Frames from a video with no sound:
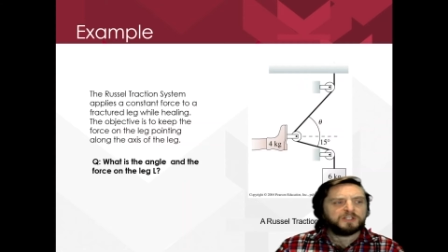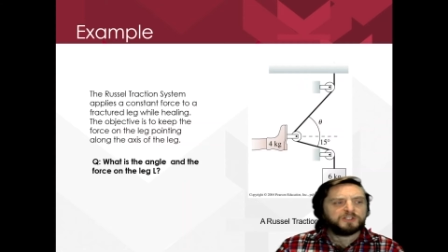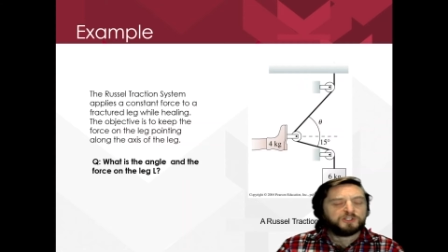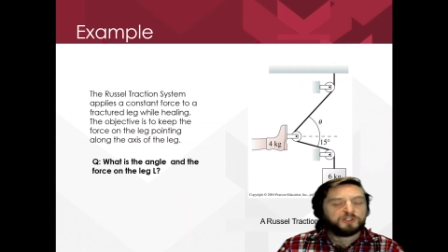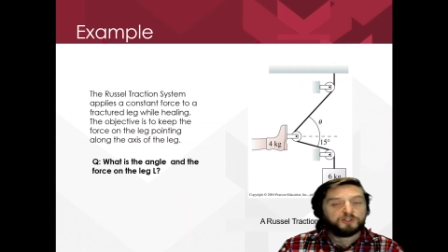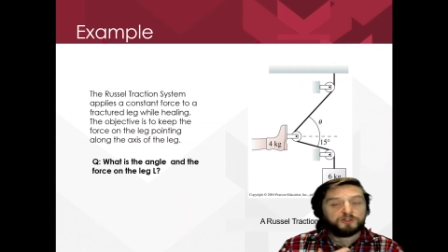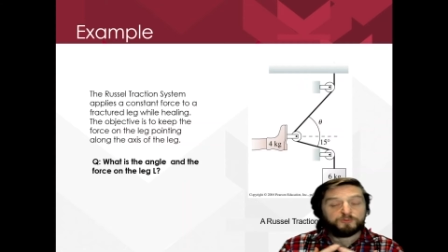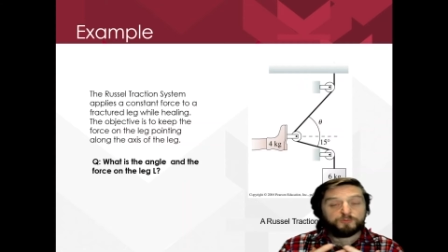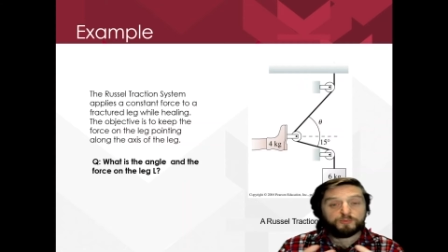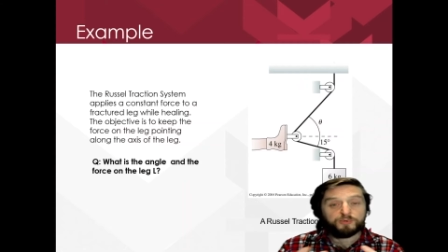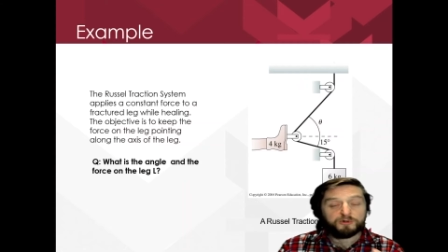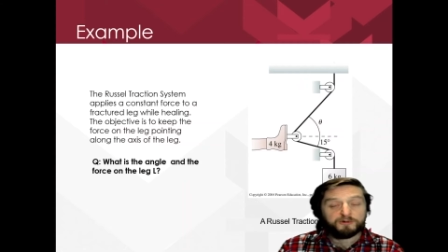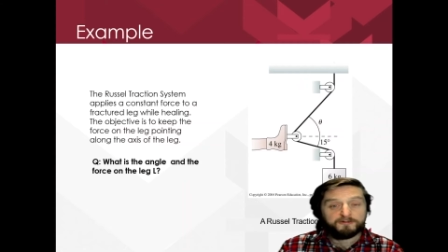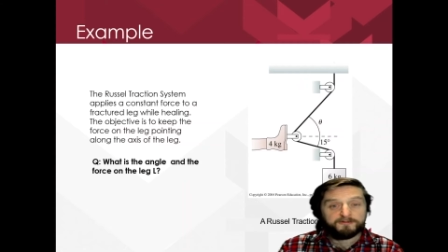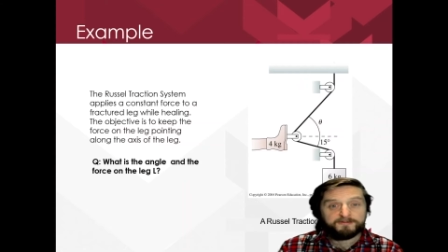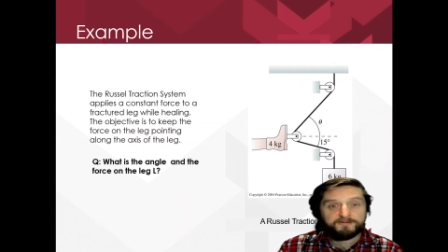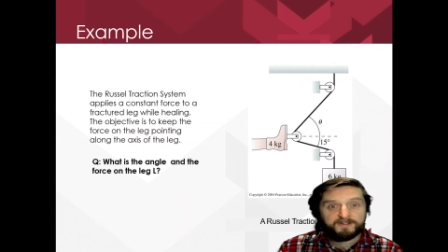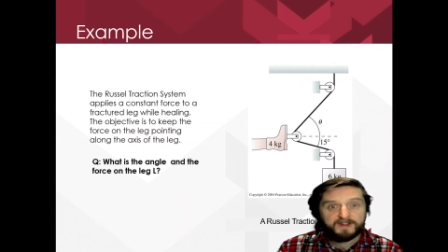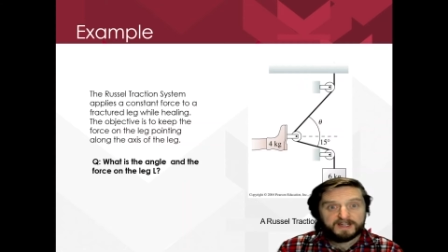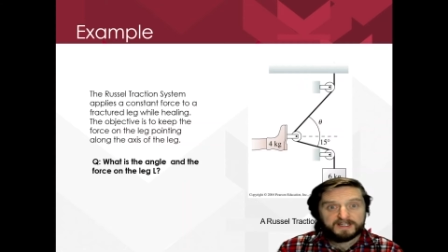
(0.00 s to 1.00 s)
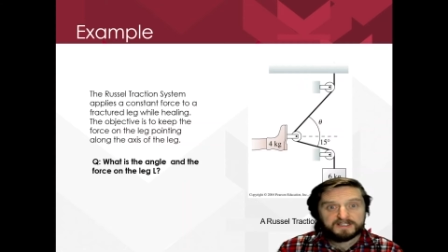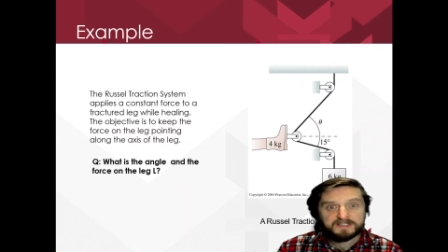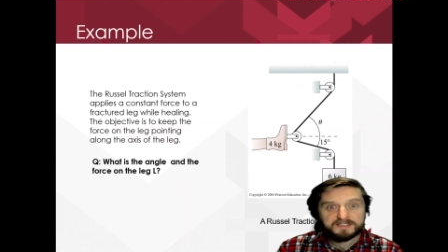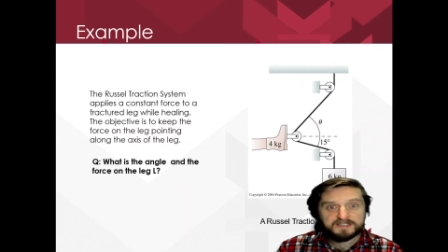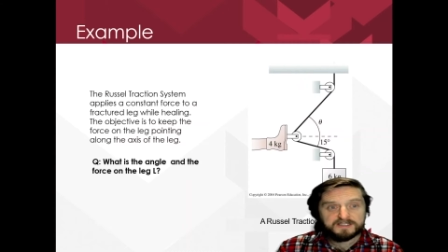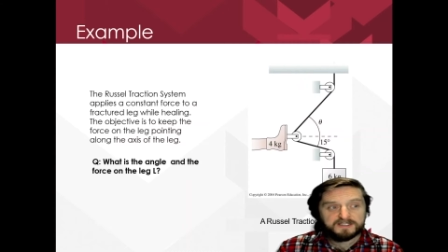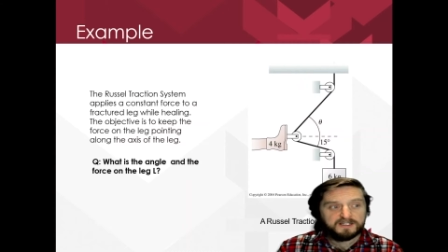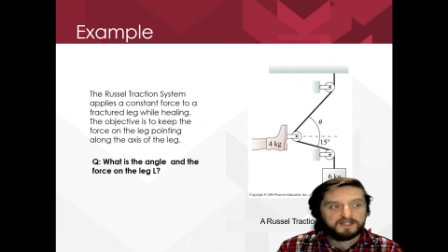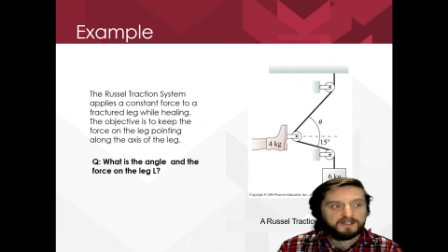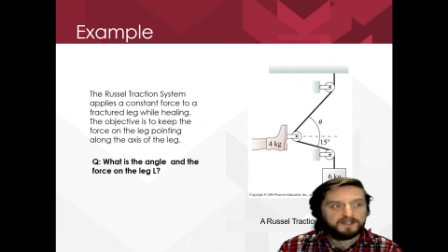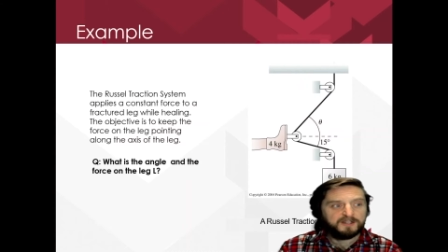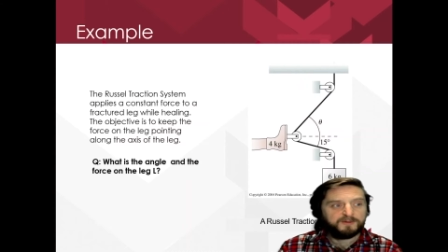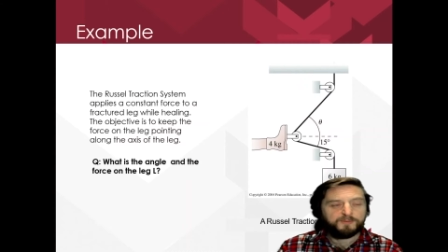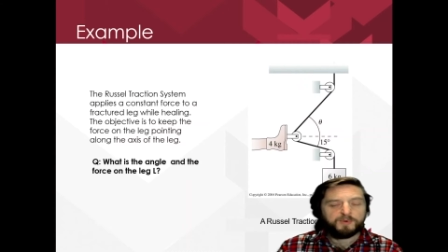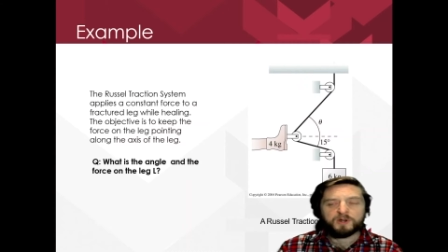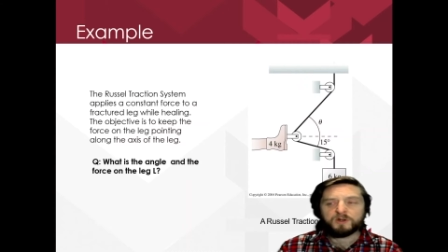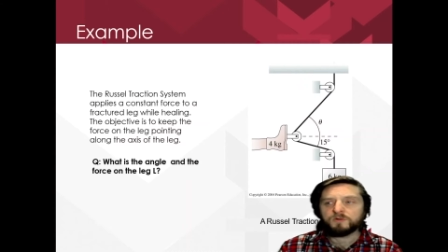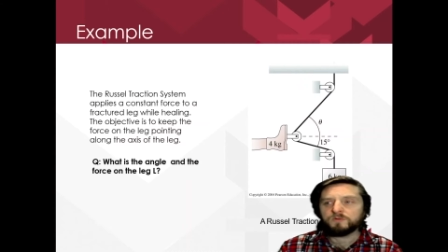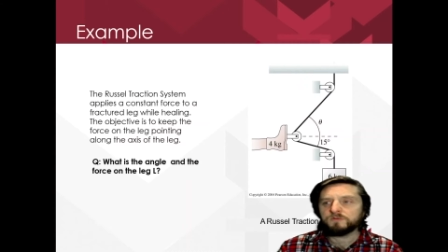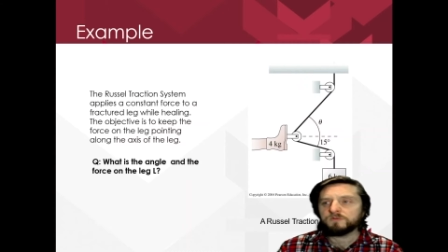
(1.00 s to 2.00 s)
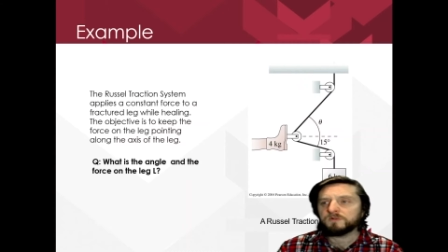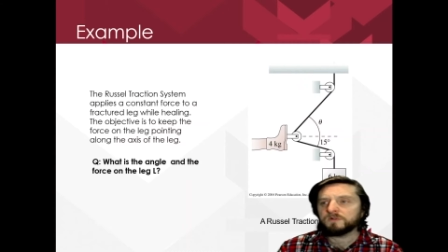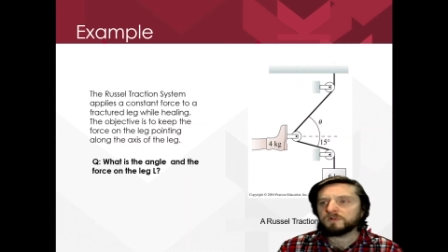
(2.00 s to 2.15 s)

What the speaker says: to prevent the bone,